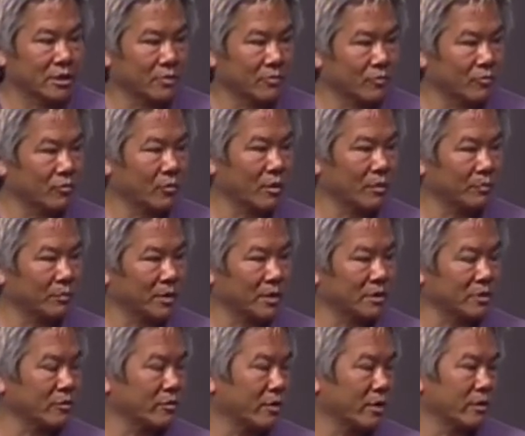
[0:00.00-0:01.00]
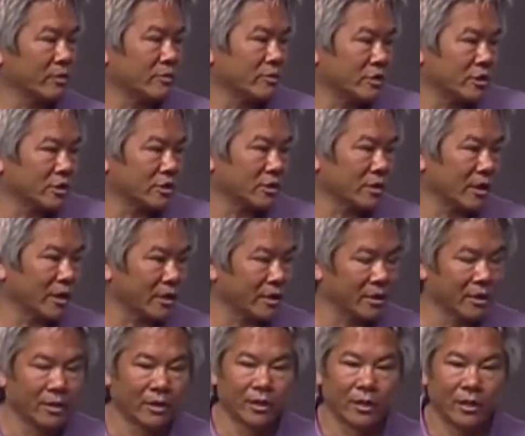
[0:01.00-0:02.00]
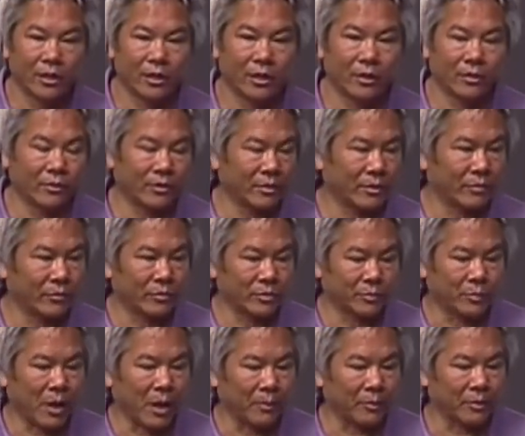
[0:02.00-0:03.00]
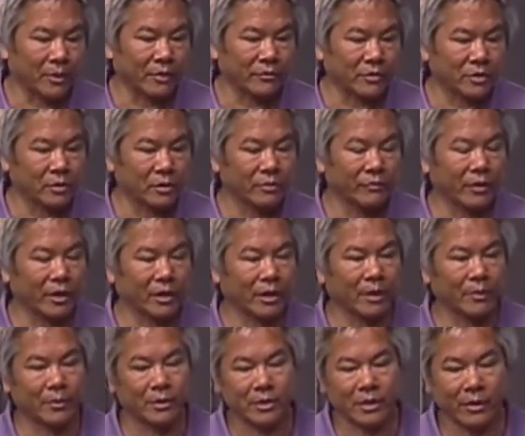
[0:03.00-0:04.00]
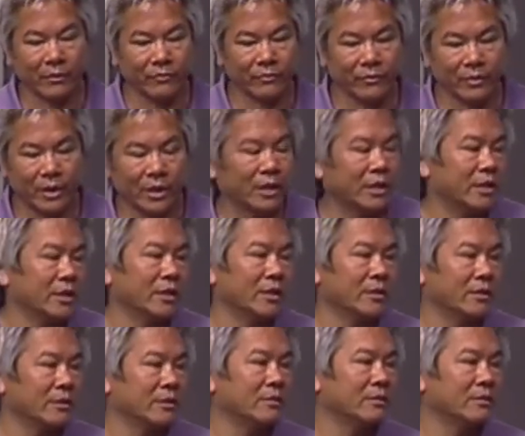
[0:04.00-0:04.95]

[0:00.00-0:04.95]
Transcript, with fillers: in one place or the other. Just like you know, it was popular to have Silicon Valley companies have an Indian